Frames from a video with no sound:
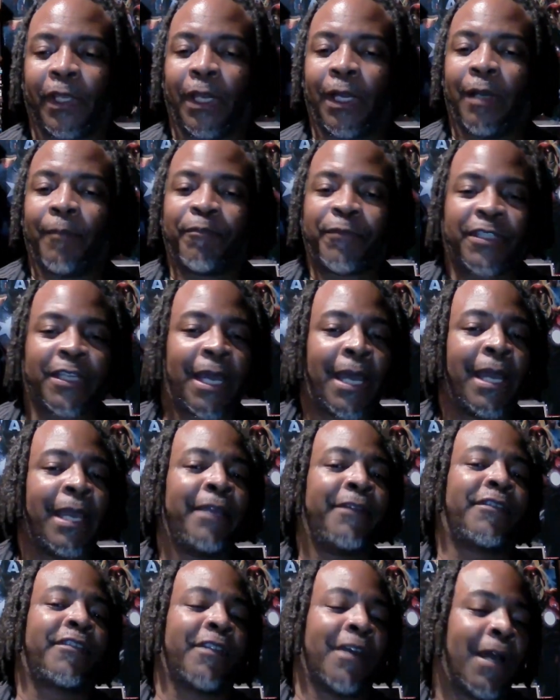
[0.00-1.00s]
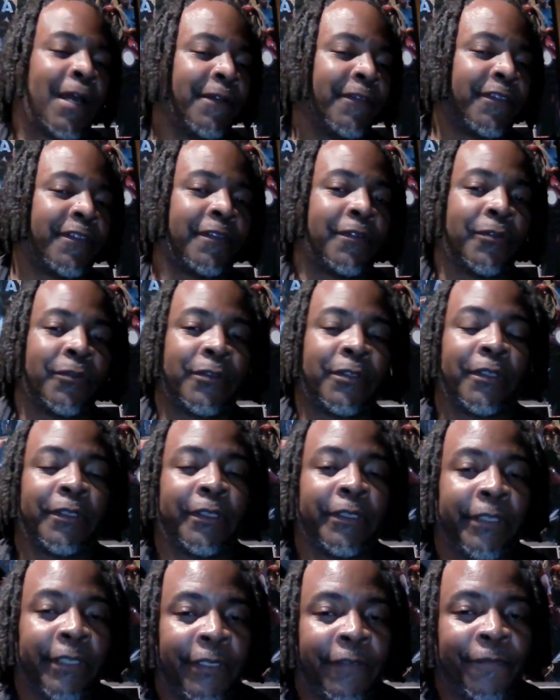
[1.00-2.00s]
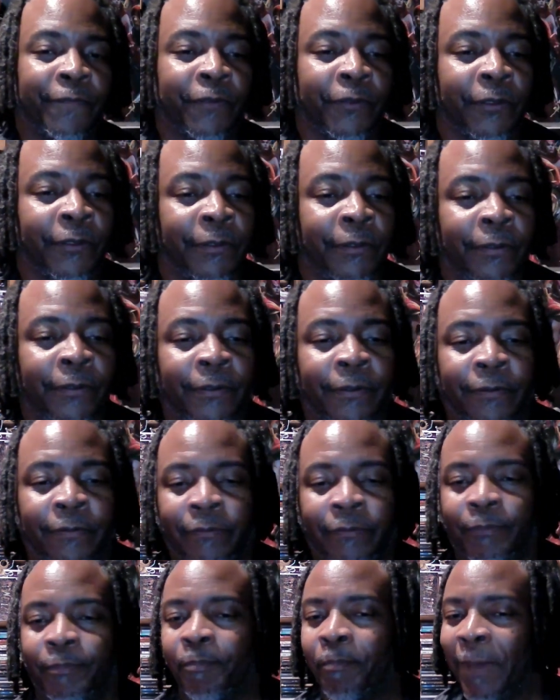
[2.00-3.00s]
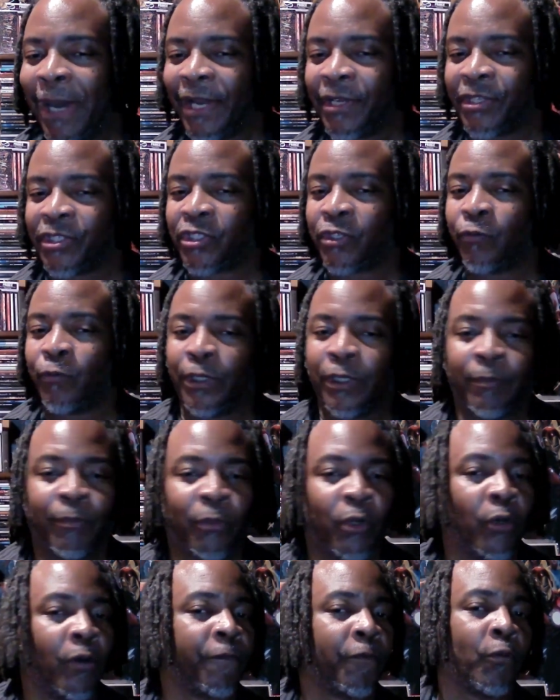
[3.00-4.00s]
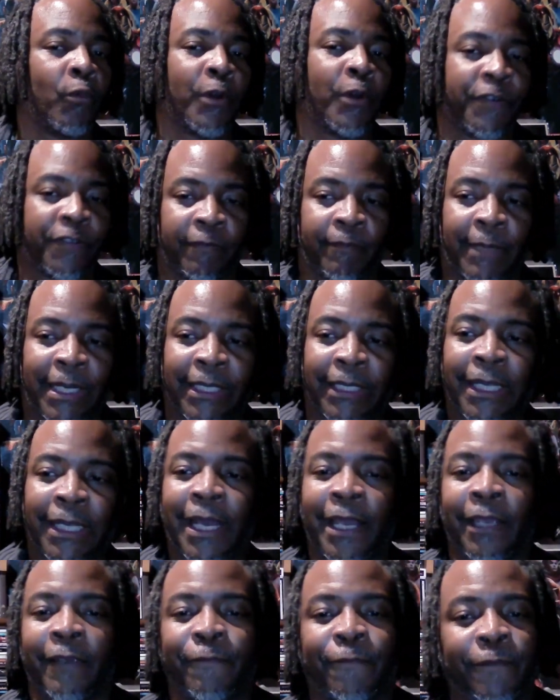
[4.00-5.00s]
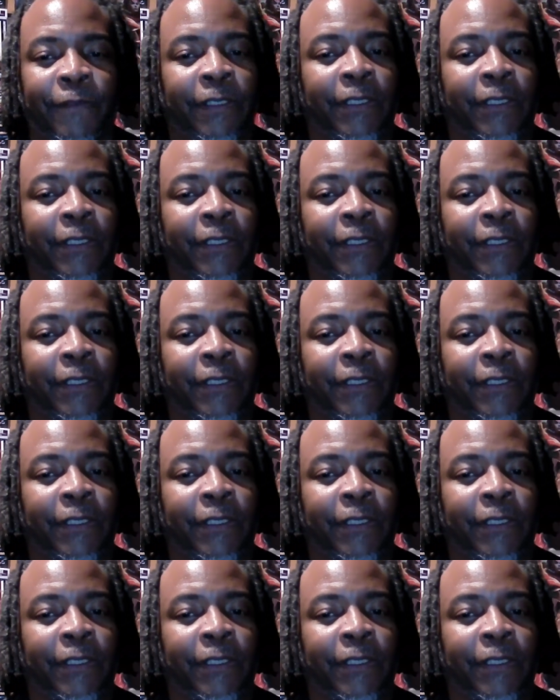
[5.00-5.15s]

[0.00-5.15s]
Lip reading: Uptight, Signed, Sealed, Delivered, My Cherie Amour, For Once in My Life.